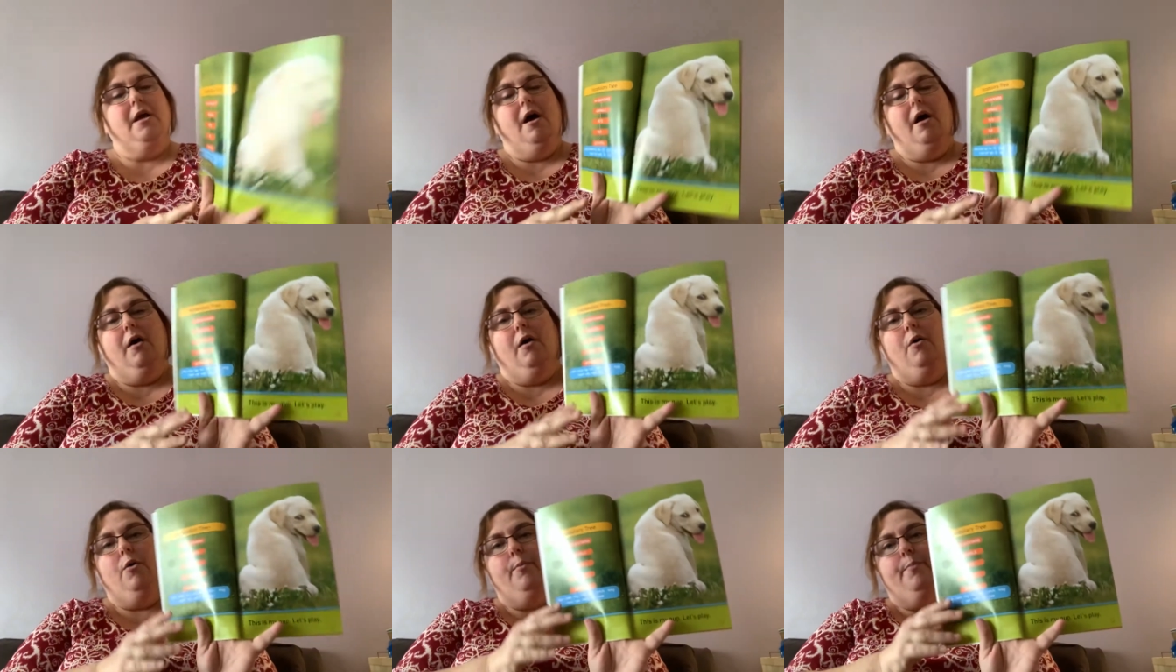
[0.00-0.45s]

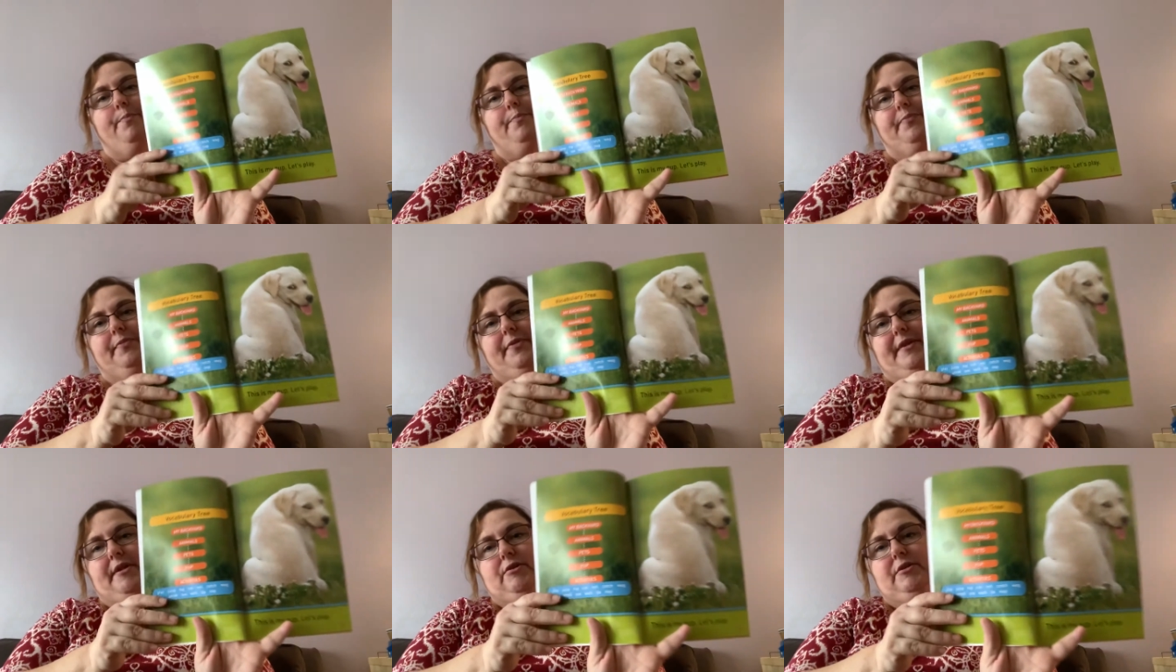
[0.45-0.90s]
Oh,
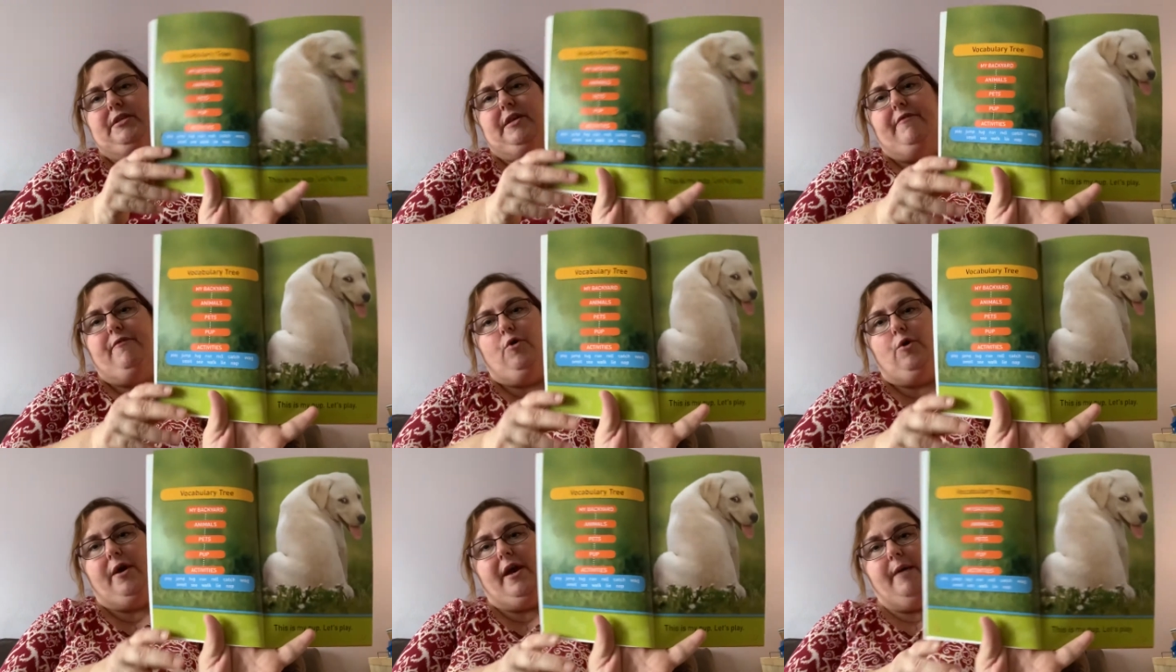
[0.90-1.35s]
there's that
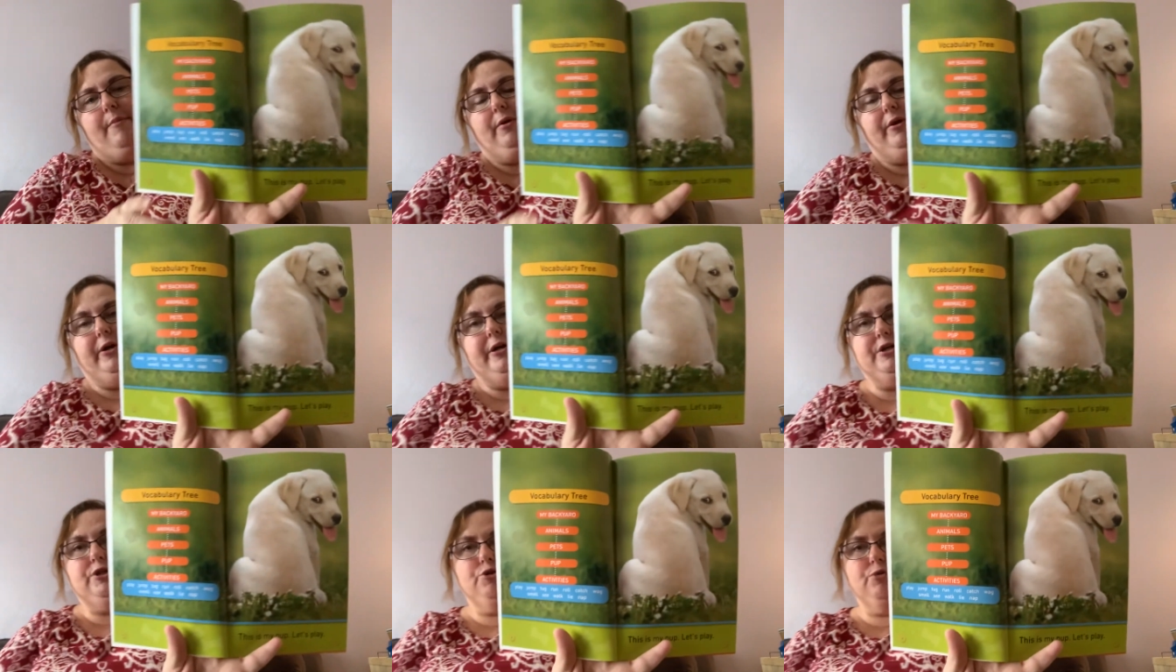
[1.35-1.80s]

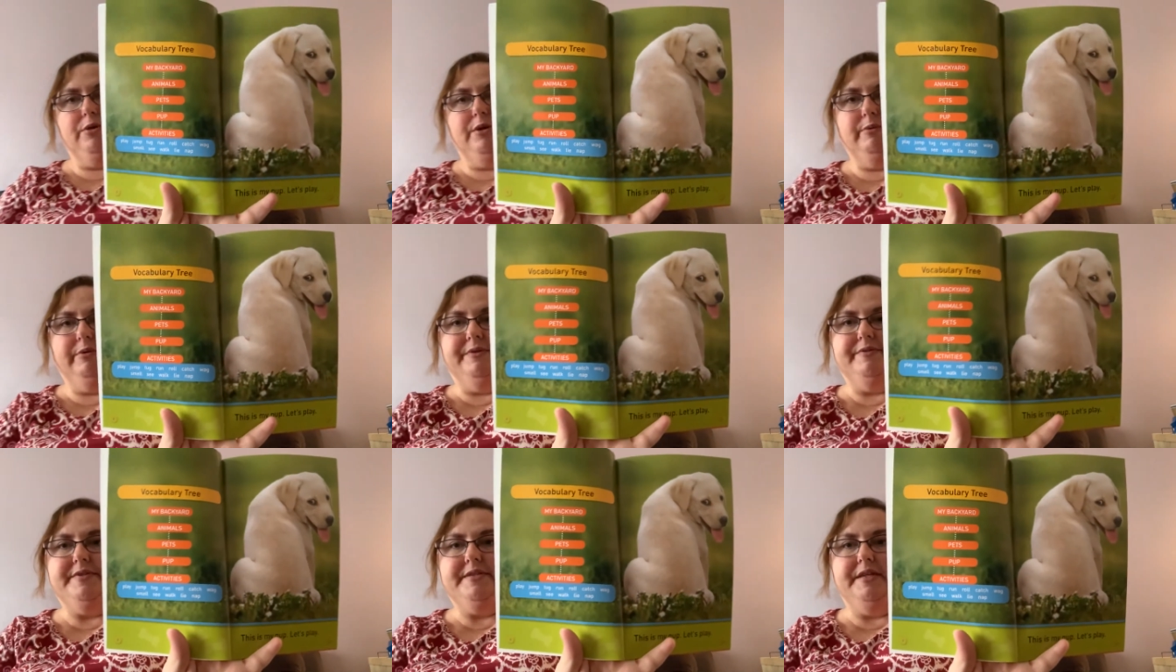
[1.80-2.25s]
vocabulary tree
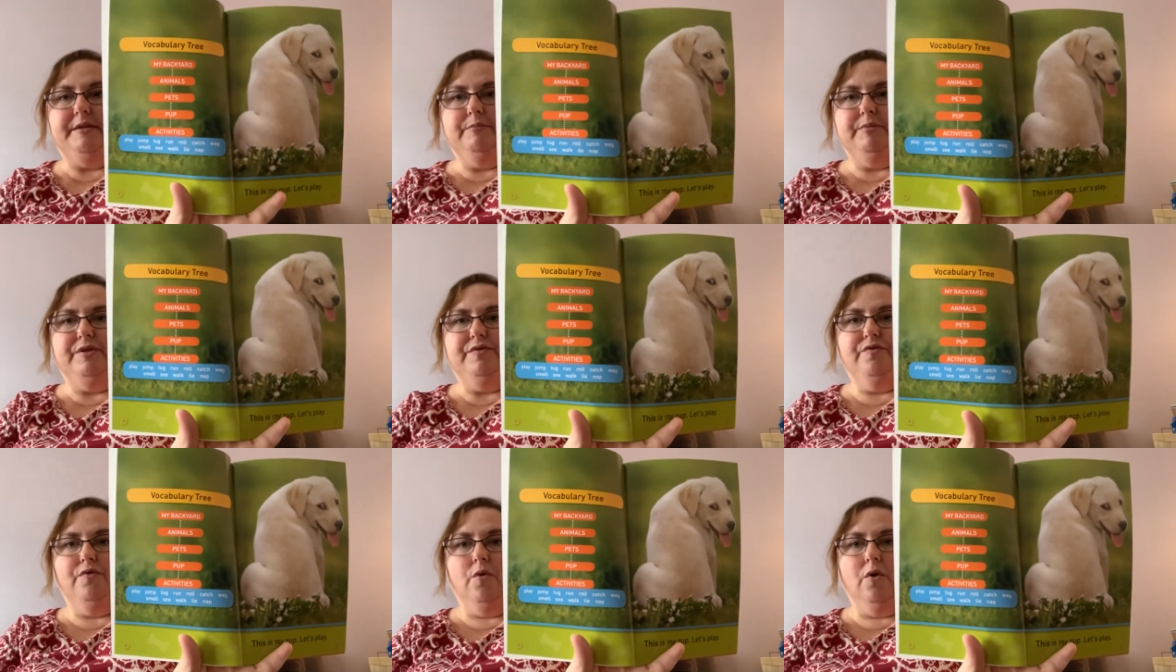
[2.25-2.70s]
we've seen
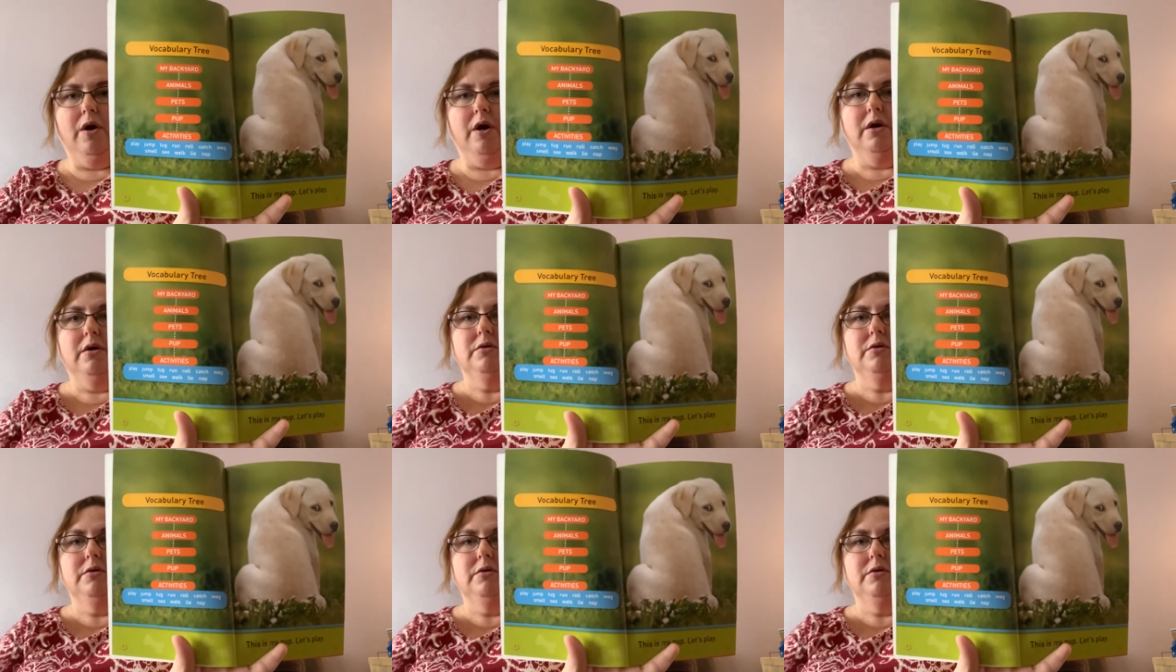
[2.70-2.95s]
before.